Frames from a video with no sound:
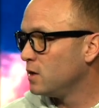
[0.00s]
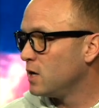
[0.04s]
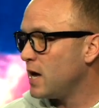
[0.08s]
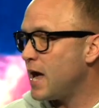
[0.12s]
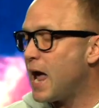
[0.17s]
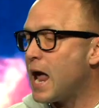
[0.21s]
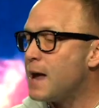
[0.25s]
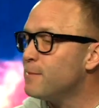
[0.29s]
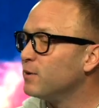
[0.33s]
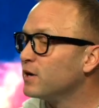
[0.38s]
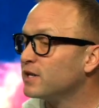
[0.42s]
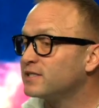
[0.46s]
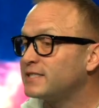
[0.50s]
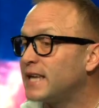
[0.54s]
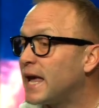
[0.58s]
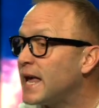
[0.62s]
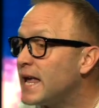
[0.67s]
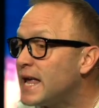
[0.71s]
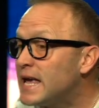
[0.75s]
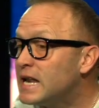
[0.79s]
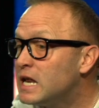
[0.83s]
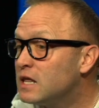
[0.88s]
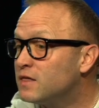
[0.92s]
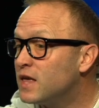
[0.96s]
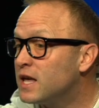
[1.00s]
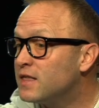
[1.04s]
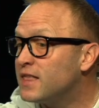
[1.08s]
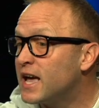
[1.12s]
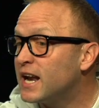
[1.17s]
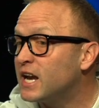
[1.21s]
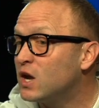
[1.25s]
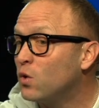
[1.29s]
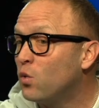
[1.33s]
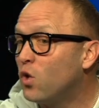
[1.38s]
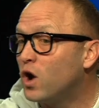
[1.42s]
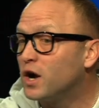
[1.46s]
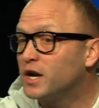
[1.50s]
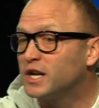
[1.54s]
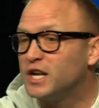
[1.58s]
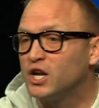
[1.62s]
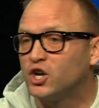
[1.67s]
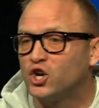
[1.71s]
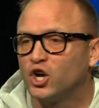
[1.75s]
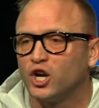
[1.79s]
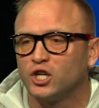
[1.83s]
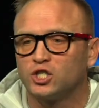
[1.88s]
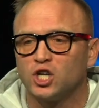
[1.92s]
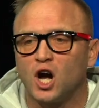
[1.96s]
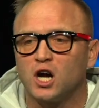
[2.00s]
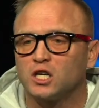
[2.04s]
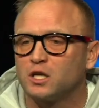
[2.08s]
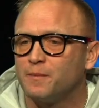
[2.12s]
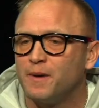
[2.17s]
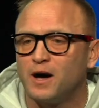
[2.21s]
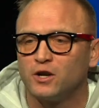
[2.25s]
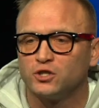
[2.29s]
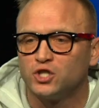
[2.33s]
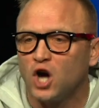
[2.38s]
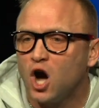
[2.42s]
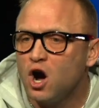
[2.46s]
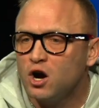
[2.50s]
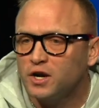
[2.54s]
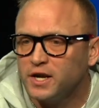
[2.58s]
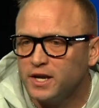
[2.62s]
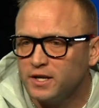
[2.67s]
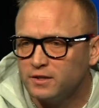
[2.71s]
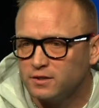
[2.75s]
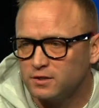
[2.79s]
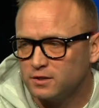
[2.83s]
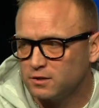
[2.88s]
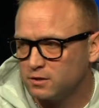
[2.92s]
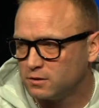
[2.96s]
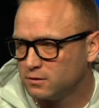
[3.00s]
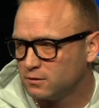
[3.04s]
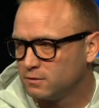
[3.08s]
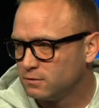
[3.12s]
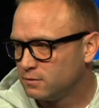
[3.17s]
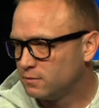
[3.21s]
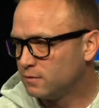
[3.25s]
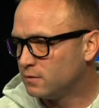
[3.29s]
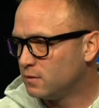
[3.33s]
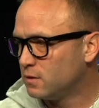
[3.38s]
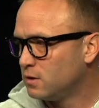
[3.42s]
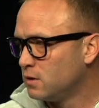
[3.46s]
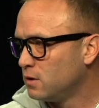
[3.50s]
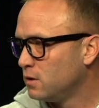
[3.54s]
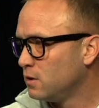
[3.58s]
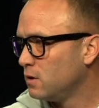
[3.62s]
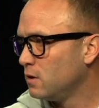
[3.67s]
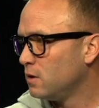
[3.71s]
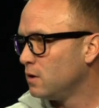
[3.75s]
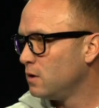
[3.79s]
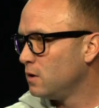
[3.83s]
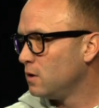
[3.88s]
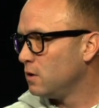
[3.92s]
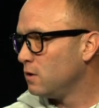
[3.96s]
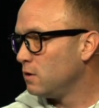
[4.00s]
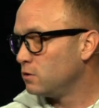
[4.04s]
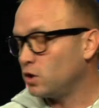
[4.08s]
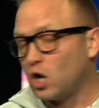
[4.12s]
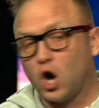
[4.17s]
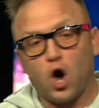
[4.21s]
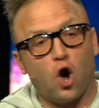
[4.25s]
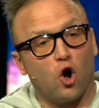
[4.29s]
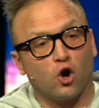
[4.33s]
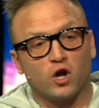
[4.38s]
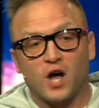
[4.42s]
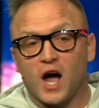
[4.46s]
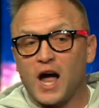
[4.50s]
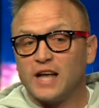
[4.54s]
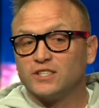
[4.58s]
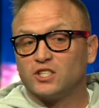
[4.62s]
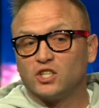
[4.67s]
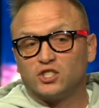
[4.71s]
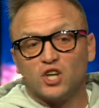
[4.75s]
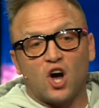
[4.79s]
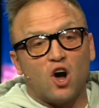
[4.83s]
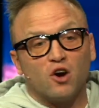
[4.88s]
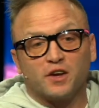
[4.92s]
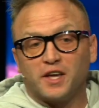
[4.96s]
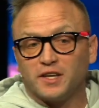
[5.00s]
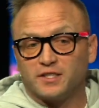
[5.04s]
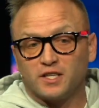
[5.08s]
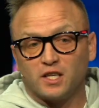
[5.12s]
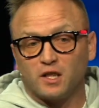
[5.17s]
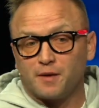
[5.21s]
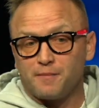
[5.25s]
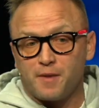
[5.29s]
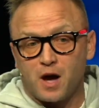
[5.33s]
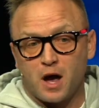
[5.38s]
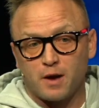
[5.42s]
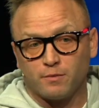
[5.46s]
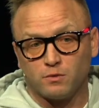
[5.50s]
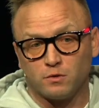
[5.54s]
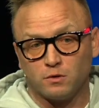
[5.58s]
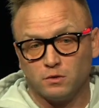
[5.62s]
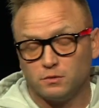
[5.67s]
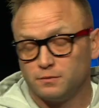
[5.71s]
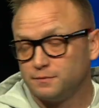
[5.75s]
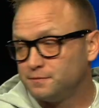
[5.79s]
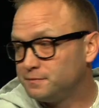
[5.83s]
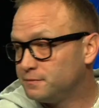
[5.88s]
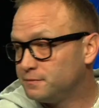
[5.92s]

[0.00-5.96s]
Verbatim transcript: Able to say anything that he wanted. He could have talked about donkeys. There's all kinds of donkeys in the Bible.